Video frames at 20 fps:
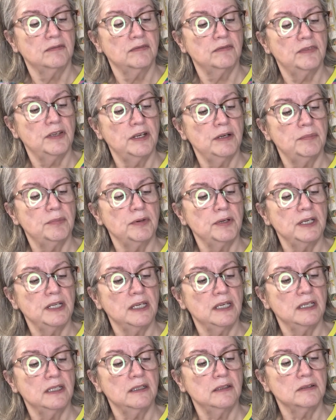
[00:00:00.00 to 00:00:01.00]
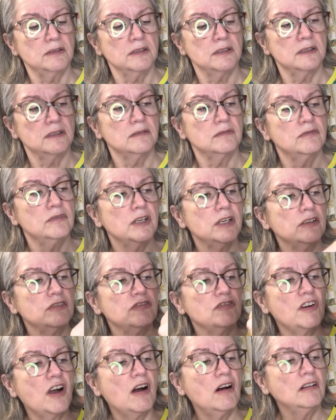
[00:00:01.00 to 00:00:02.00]
Very pretty colors, very
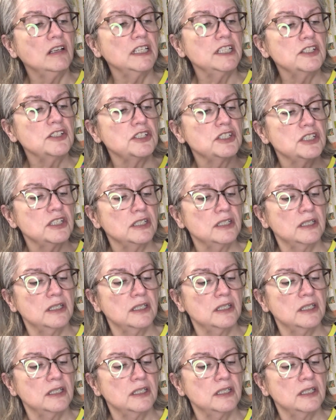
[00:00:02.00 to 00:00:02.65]
fallish.